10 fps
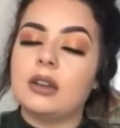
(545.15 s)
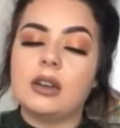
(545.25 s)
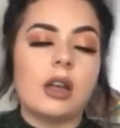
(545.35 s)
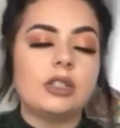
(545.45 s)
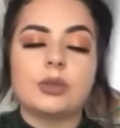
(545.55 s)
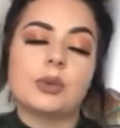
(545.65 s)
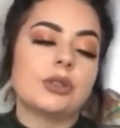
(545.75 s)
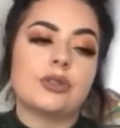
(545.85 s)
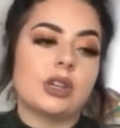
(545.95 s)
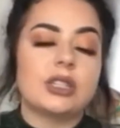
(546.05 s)
And I just want to
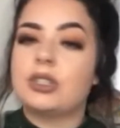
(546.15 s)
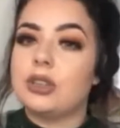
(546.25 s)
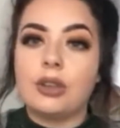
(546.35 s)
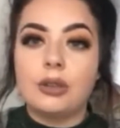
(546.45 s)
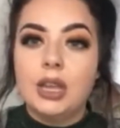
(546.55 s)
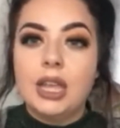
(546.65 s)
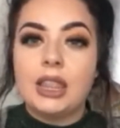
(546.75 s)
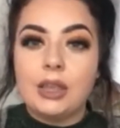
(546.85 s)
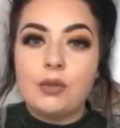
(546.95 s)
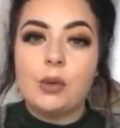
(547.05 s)
stress to you
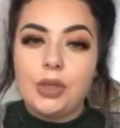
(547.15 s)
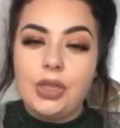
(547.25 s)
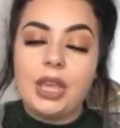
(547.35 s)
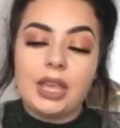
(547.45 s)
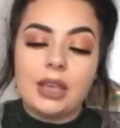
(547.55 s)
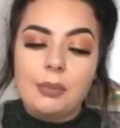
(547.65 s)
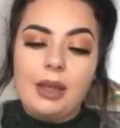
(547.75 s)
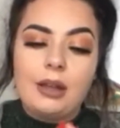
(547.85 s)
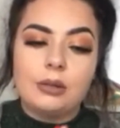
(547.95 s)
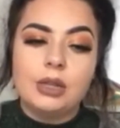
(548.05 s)
that if you are thinking
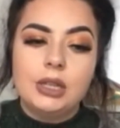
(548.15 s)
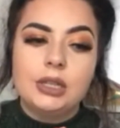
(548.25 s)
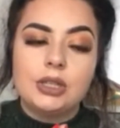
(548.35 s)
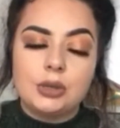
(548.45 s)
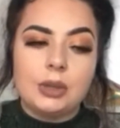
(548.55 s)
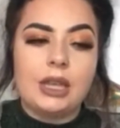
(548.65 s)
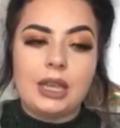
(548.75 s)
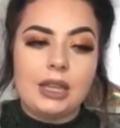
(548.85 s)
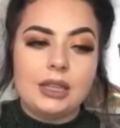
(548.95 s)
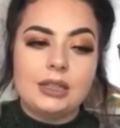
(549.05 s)
about doing
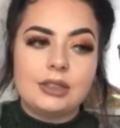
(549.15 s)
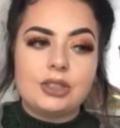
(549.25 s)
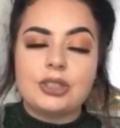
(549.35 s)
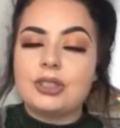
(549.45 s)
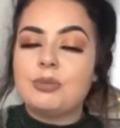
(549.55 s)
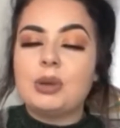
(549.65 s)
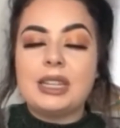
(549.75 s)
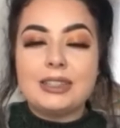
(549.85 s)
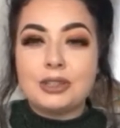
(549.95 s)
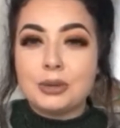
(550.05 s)
it, just
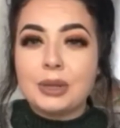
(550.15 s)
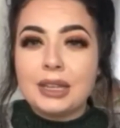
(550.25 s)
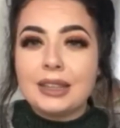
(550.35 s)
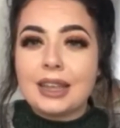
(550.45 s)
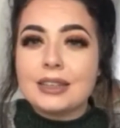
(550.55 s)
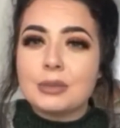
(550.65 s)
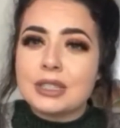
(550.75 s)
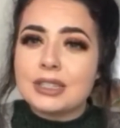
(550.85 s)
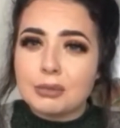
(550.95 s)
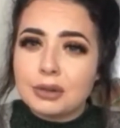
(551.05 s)
please do it. That is my
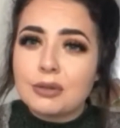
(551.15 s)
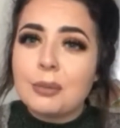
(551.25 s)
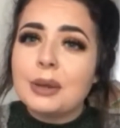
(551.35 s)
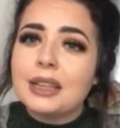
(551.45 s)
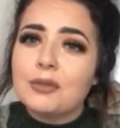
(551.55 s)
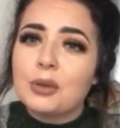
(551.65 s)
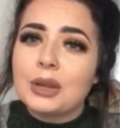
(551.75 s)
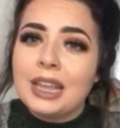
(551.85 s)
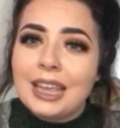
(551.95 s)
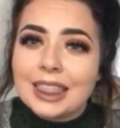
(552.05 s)
stomach rumbling, if you
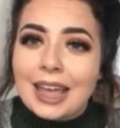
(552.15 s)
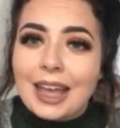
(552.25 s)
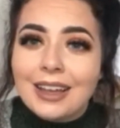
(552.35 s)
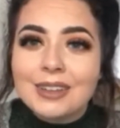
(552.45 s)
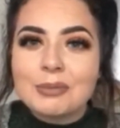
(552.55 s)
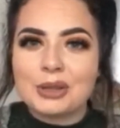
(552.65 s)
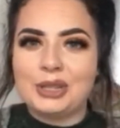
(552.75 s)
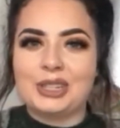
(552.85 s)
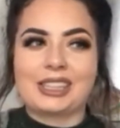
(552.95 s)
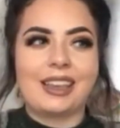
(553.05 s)
can hear that,
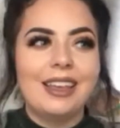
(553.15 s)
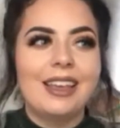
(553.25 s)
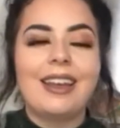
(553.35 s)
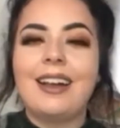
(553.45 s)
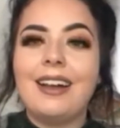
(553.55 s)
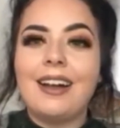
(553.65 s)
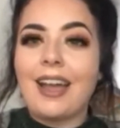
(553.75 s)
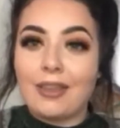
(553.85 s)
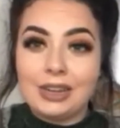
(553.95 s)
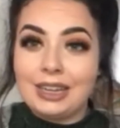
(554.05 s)
because I
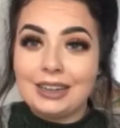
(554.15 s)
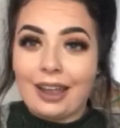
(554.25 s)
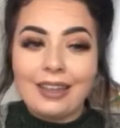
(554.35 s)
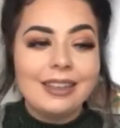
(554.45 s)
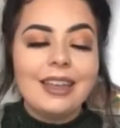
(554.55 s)
haven't eaten yet.